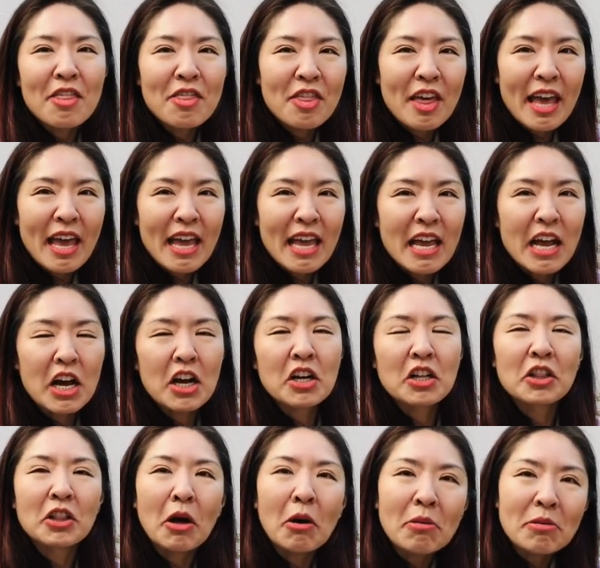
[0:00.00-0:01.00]
They
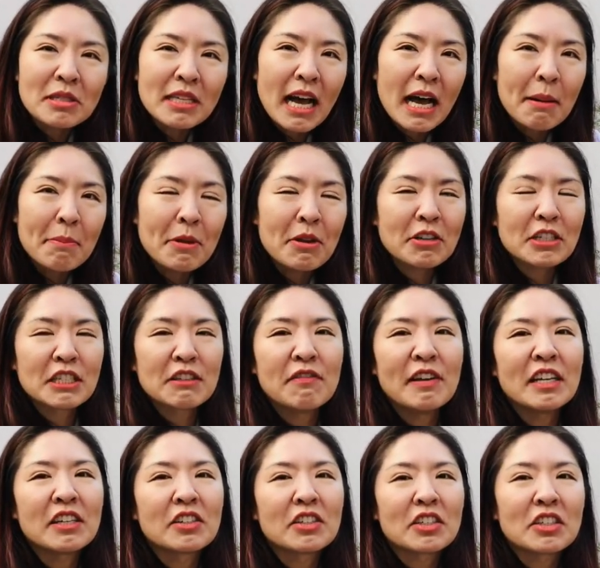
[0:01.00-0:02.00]
close up your
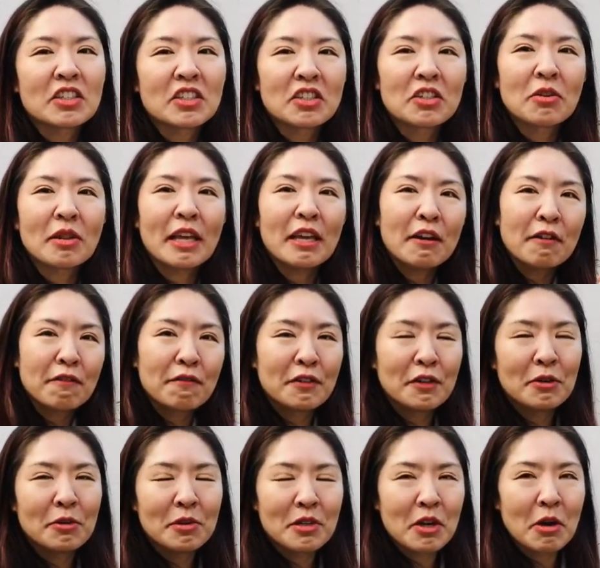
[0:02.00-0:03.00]
sphincters so that your
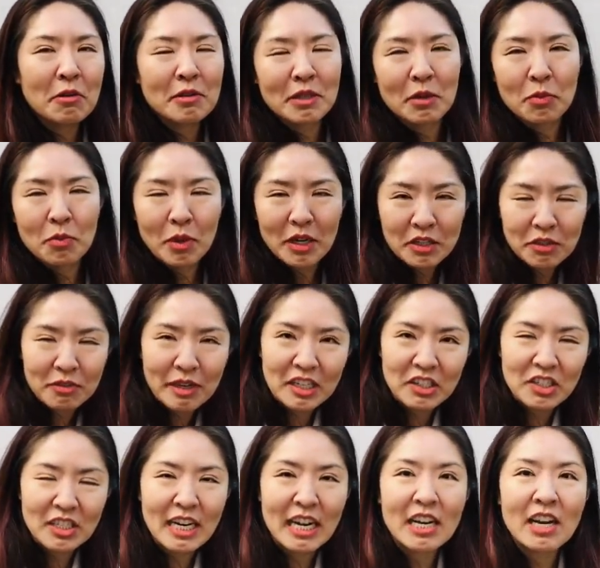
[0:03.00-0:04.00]
food goes in one
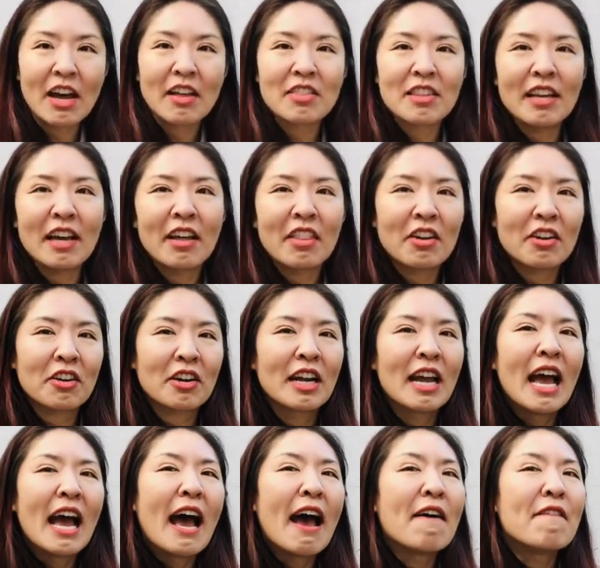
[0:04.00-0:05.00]
direction and not the other.
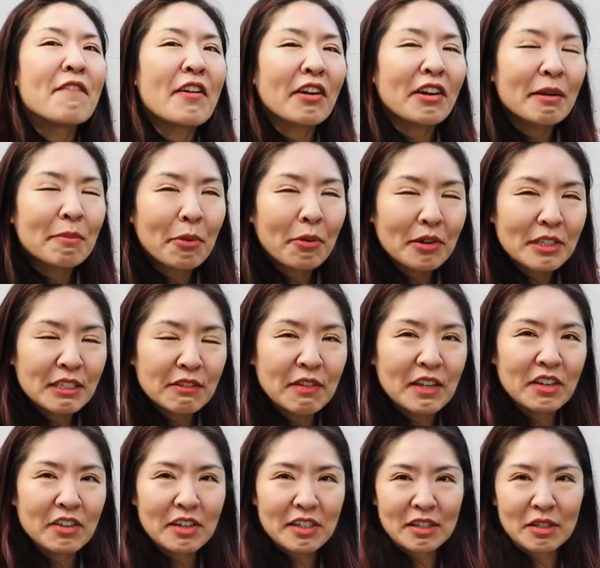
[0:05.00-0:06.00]
A very important
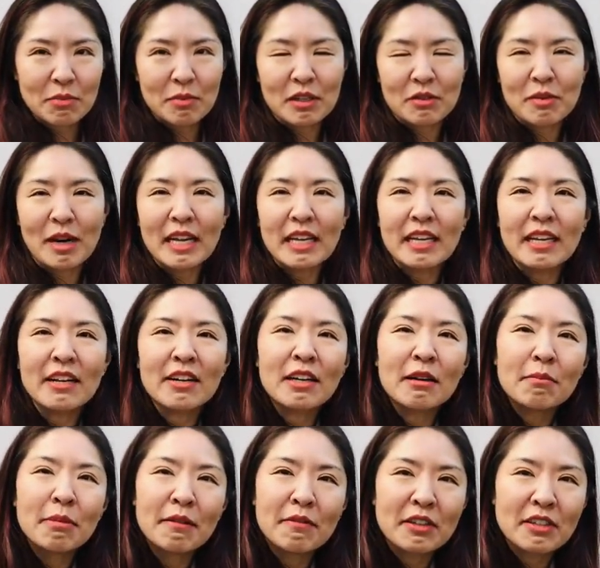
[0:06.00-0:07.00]
sphincter is the one right here
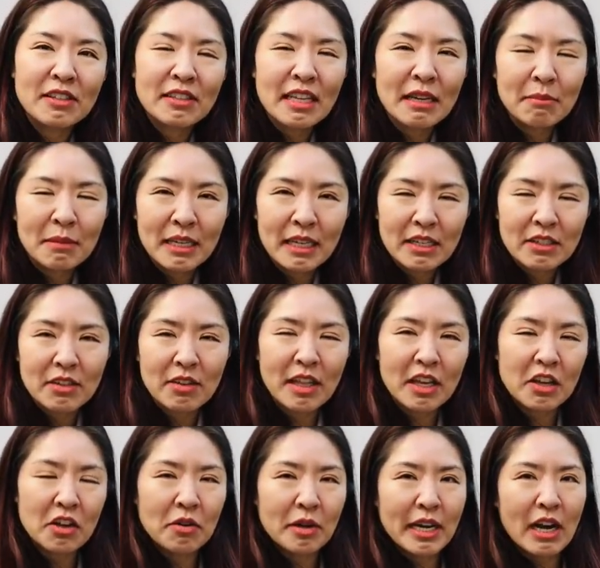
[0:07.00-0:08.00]
above your stomach so
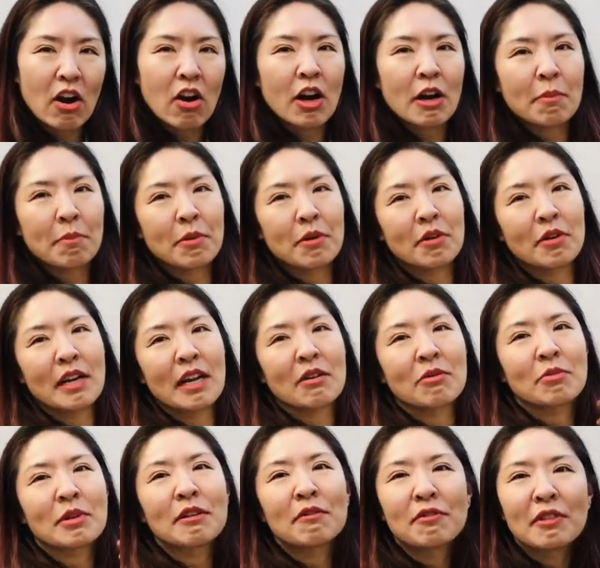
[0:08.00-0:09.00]
that you don't get heartburn
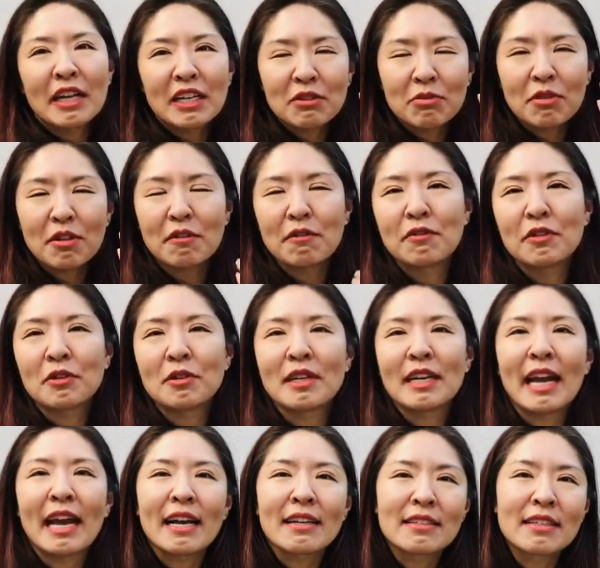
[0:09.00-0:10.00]
and reflux with your food and
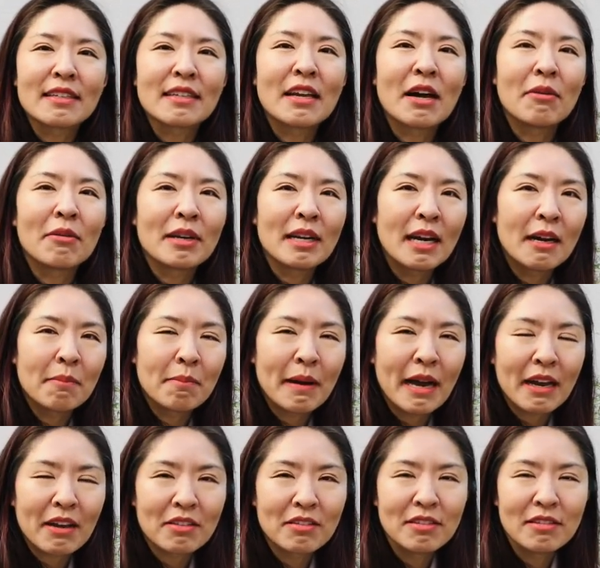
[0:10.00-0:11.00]
acid going up
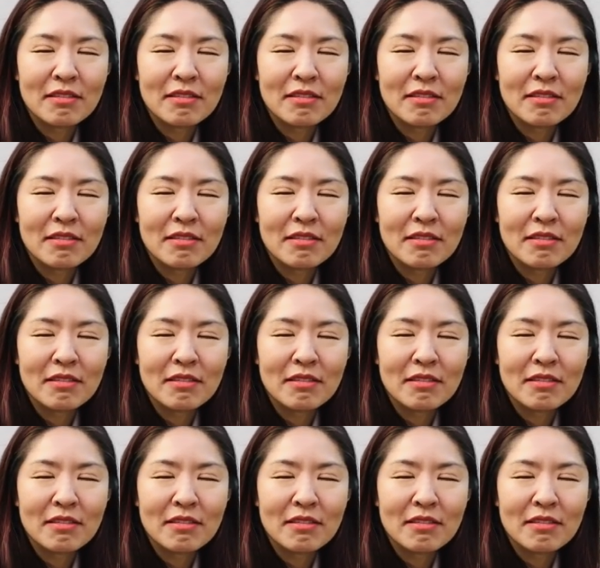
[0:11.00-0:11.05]
back